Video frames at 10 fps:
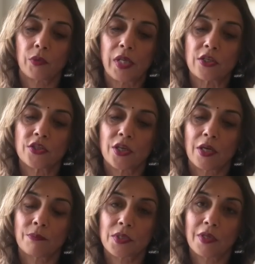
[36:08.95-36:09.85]

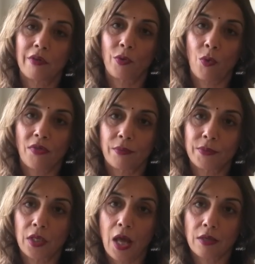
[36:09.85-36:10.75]
relationships if you want them
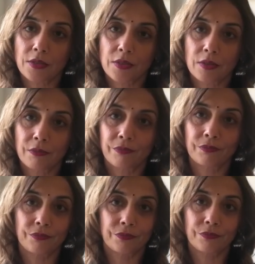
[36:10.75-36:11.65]
to last
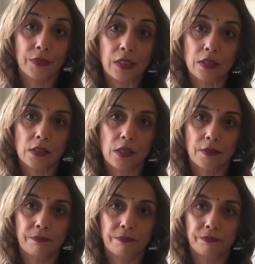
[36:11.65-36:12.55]
at this time.